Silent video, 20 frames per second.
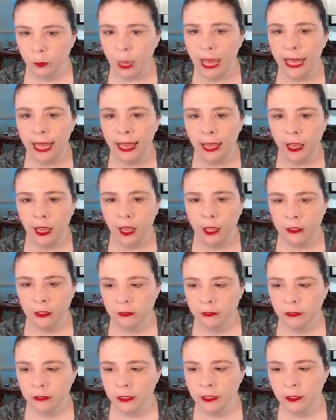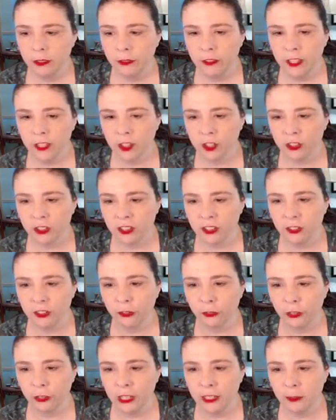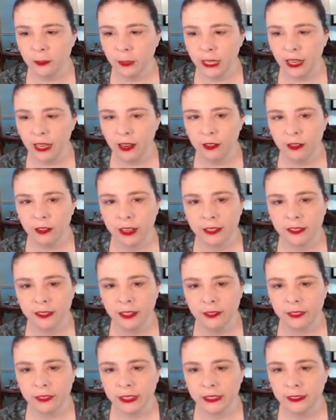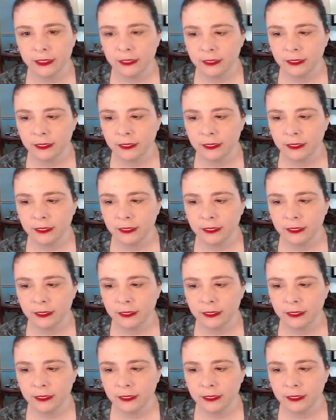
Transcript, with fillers: Bah! These fish are still freaking me out. I love it.